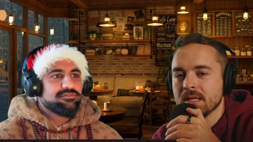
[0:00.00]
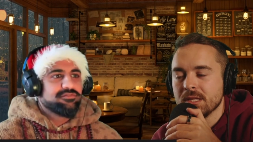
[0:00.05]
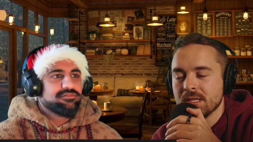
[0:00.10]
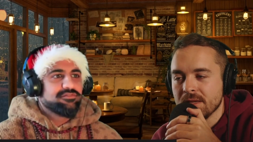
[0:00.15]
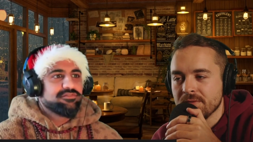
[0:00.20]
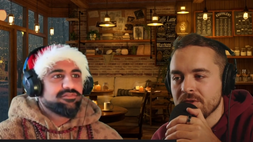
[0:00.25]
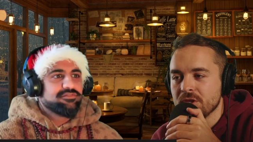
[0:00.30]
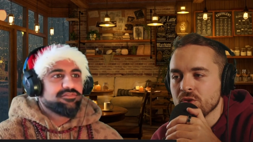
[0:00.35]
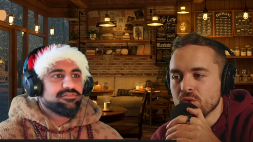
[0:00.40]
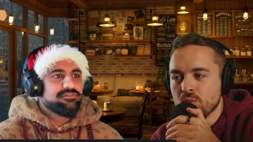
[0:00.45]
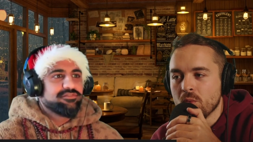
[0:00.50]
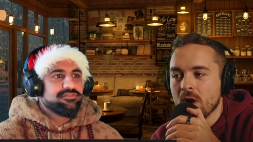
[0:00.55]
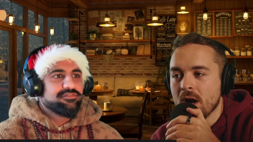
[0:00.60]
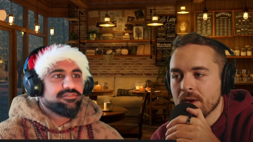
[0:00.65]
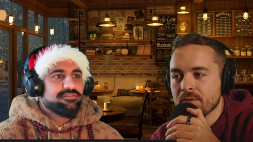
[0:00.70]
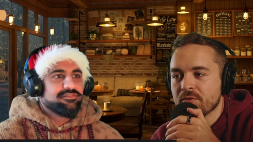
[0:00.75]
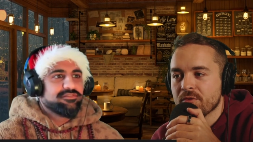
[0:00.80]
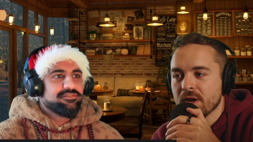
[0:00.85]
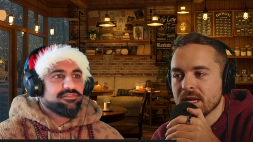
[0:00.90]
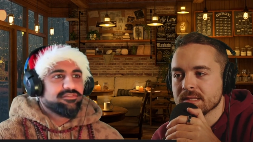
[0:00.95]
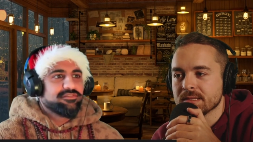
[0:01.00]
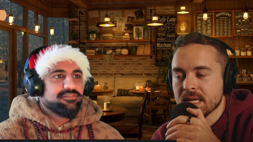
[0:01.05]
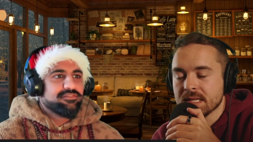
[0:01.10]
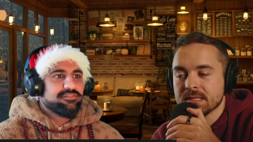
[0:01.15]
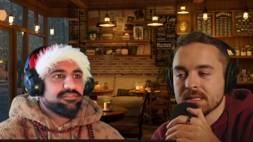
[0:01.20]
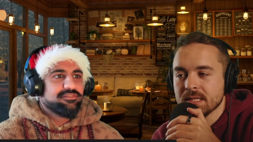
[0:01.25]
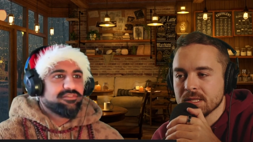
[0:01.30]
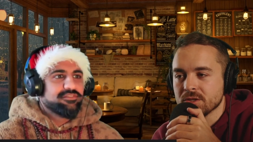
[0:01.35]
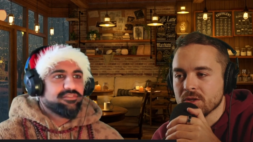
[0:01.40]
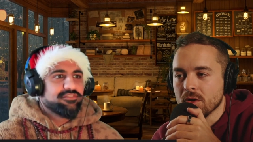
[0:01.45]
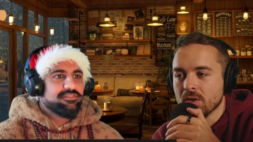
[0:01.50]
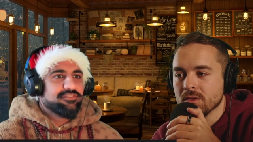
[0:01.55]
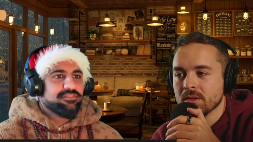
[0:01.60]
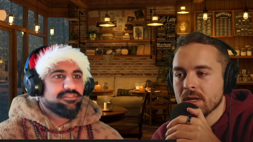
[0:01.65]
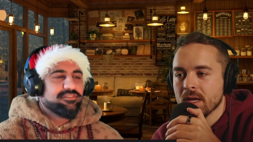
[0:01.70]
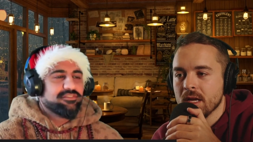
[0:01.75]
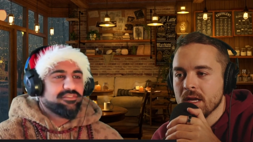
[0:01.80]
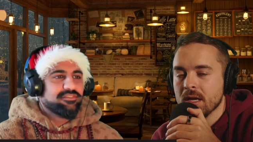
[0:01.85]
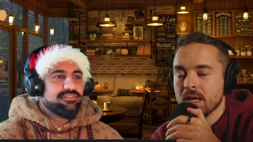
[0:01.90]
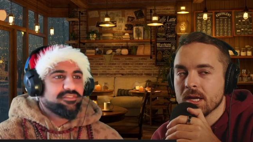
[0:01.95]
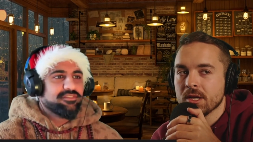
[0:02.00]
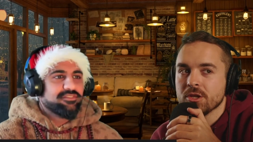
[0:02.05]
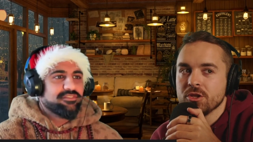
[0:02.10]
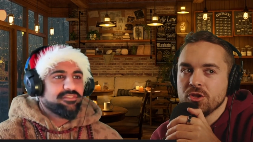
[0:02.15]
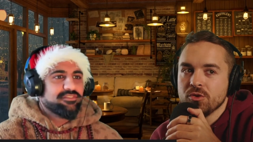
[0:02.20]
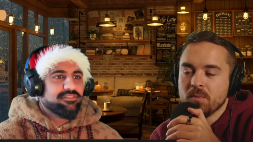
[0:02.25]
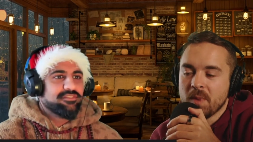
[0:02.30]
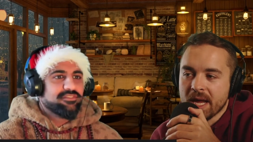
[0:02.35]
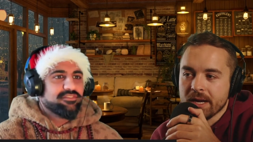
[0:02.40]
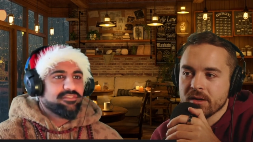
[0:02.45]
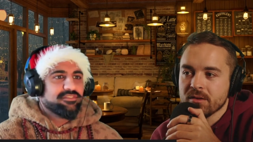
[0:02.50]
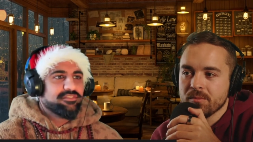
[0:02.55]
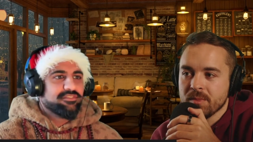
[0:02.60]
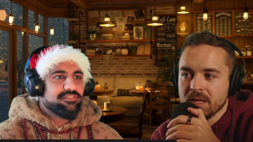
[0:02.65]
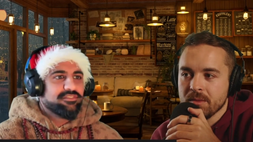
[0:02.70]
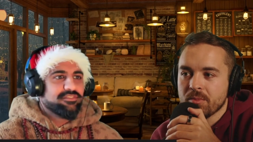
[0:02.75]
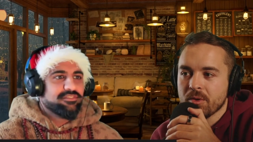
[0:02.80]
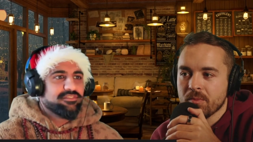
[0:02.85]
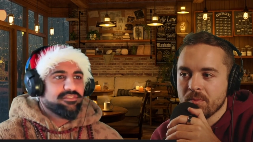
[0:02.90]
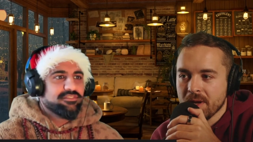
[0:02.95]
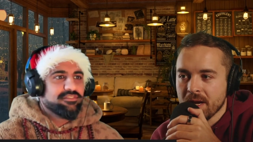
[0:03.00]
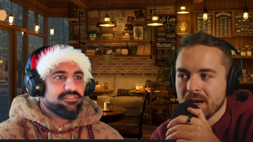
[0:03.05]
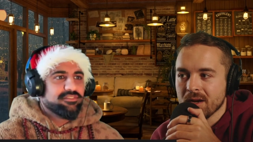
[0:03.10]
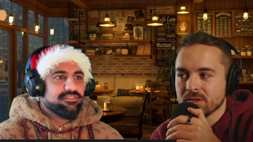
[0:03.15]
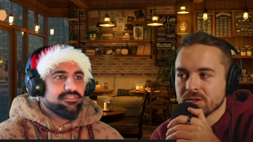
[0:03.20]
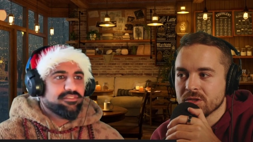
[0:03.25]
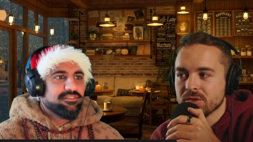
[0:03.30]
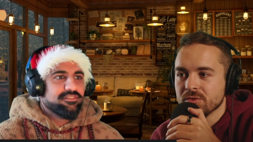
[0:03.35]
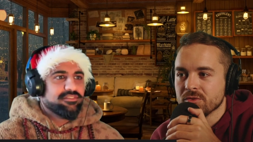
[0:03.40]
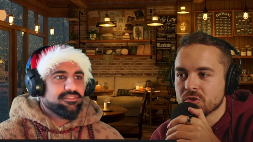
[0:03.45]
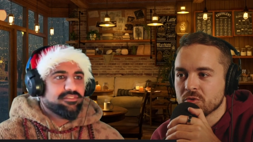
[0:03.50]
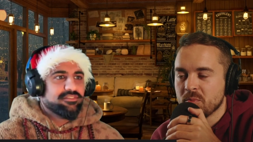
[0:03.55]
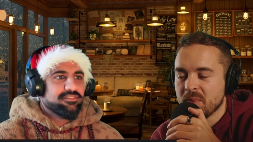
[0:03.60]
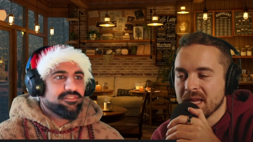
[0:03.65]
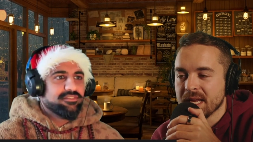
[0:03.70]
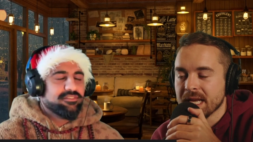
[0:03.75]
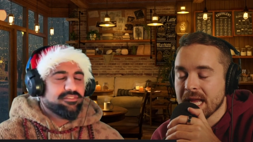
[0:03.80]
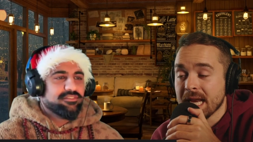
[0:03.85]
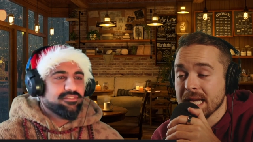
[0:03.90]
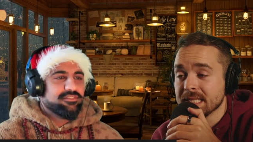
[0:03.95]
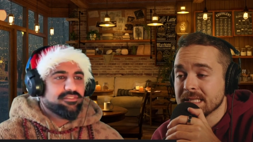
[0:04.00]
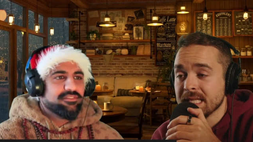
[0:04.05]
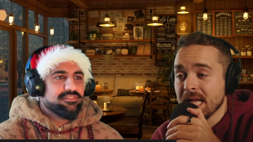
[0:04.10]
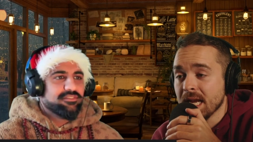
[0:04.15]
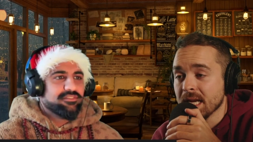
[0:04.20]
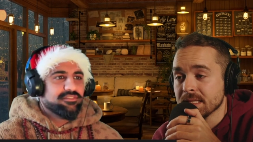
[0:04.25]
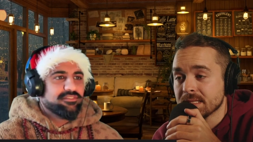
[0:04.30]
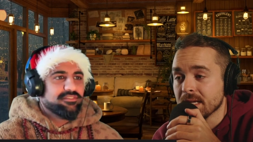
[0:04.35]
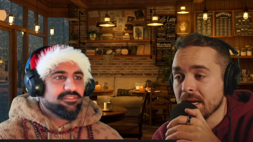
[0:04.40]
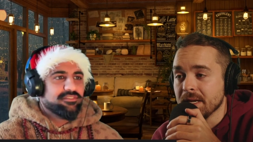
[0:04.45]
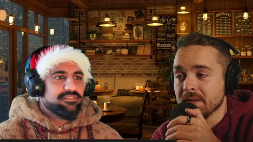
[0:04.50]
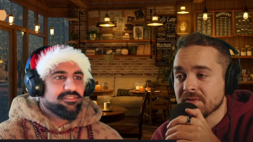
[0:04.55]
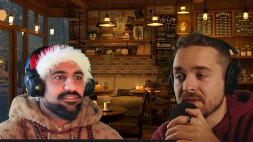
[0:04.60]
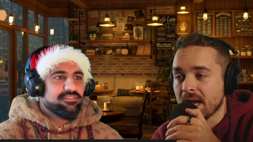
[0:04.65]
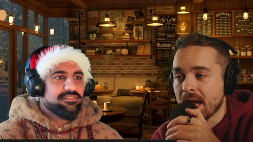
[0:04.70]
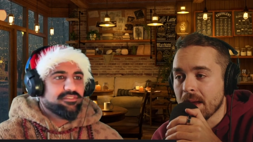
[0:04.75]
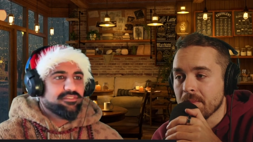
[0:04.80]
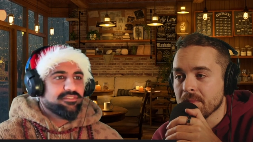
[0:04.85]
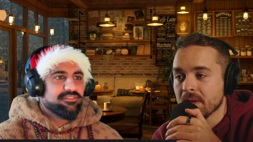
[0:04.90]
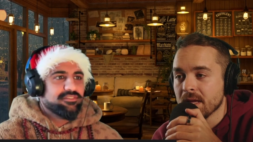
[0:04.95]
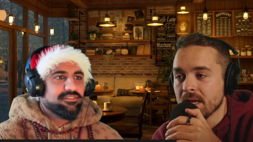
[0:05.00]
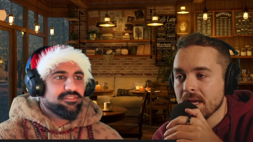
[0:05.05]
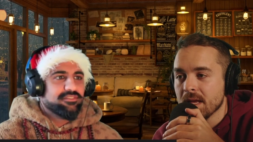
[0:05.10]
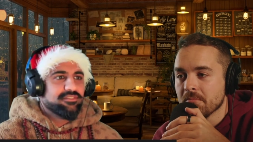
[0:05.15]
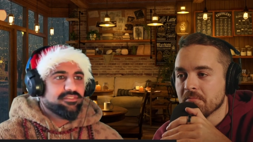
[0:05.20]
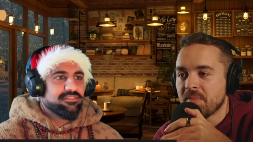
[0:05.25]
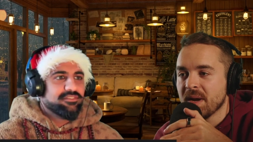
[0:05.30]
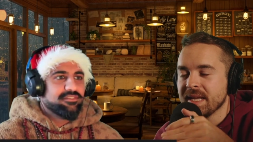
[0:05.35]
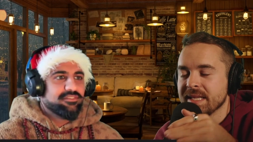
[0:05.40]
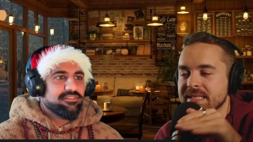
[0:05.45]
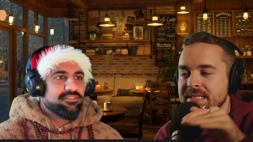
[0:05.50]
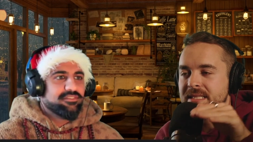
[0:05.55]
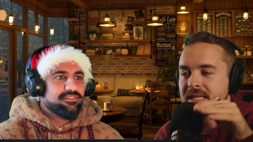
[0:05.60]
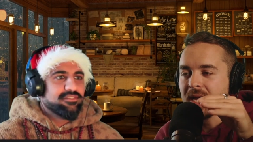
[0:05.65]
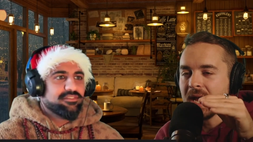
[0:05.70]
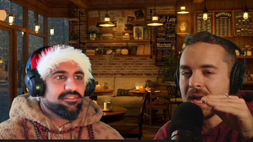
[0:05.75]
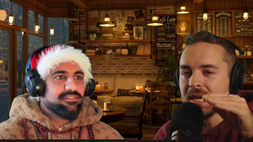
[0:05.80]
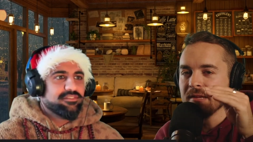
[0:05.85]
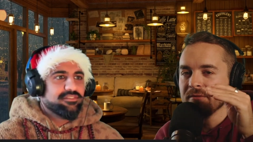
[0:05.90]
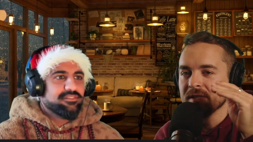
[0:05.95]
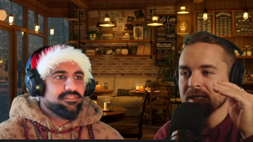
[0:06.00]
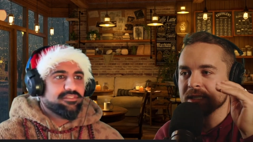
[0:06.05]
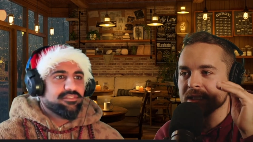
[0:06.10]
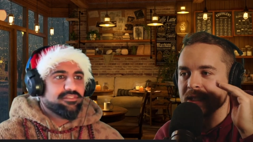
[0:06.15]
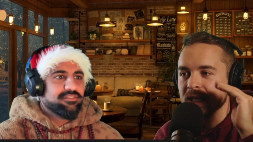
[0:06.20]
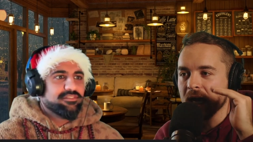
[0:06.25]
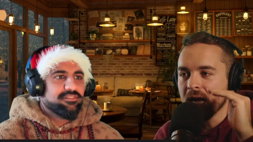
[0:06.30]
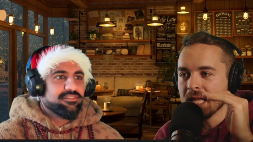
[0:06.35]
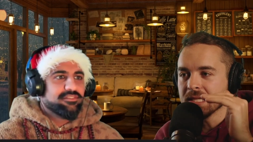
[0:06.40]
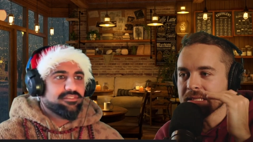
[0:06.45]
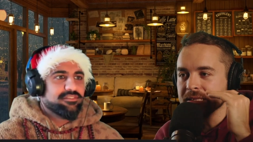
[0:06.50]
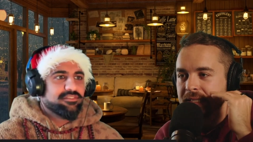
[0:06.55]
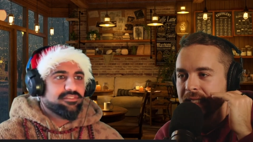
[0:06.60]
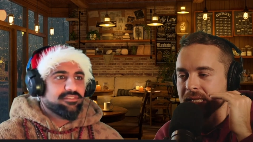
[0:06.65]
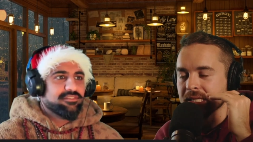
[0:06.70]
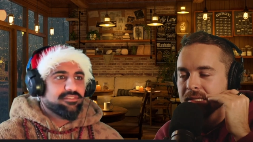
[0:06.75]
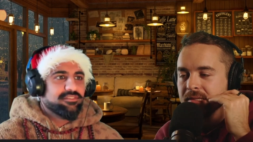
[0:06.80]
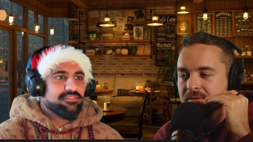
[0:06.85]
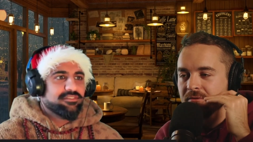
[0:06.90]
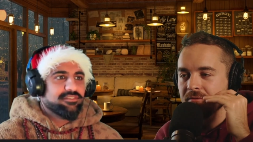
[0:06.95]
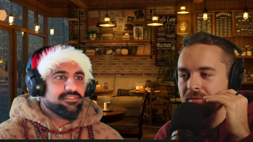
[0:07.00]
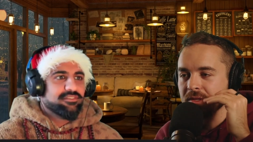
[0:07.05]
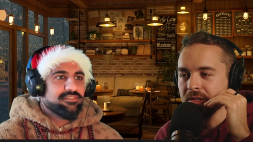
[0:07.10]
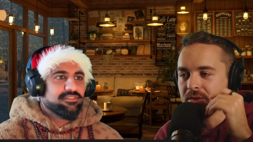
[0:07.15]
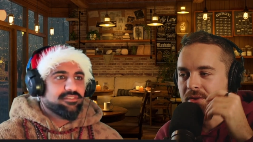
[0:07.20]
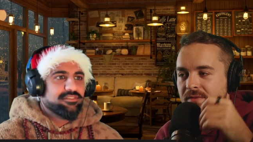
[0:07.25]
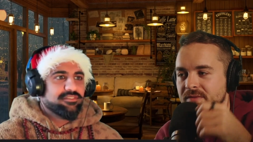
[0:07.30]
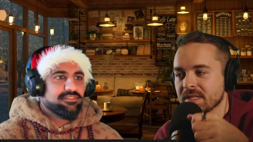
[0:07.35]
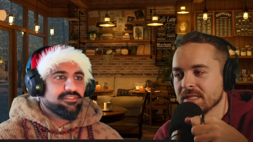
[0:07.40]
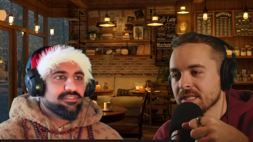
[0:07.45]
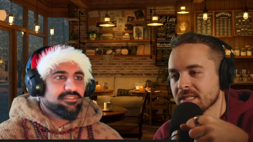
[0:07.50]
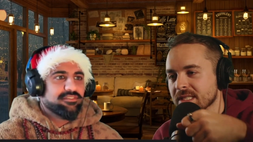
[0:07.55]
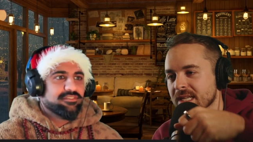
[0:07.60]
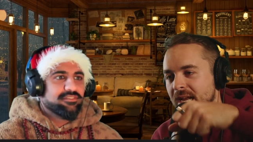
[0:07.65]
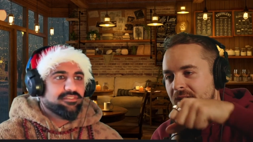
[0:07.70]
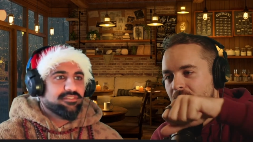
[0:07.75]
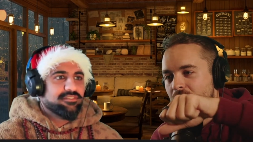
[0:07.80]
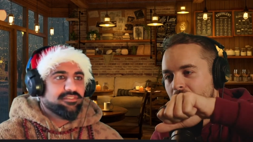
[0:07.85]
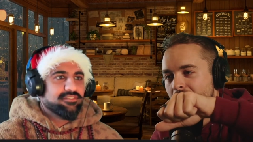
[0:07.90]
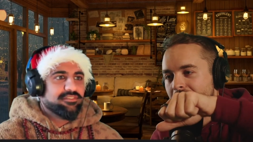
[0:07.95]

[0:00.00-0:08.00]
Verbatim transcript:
Speaker 1: if you want friends as an adult, you better be prepared to spend, and it's not a ton of time, but it's kind of this constant, you have to just kind of